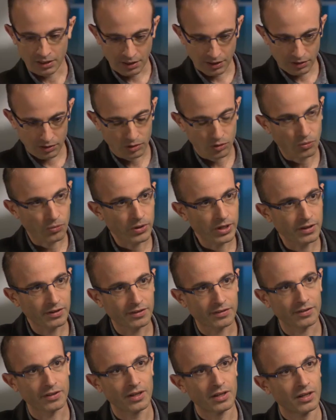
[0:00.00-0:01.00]
can
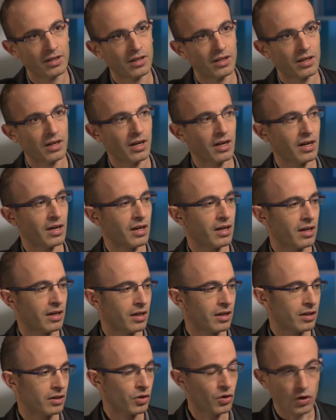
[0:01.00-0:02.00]
treat
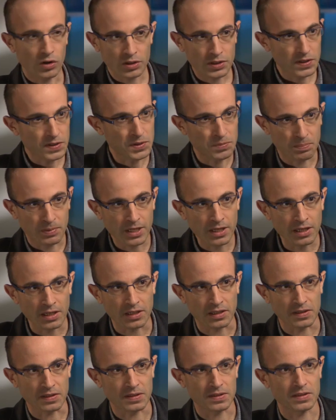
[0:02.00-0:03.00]
uh, conscious
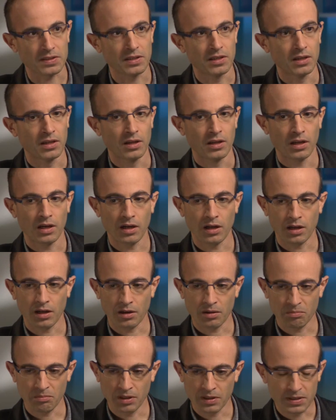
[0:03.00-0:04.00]
beings
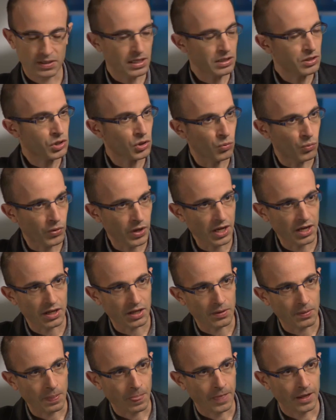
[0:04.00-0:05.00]
um, in such a
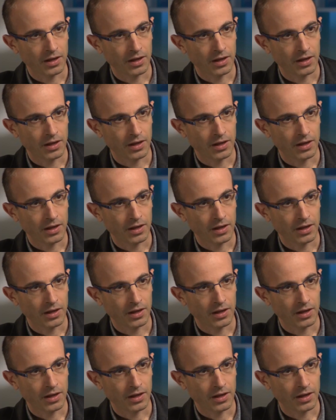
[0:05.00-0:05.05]
way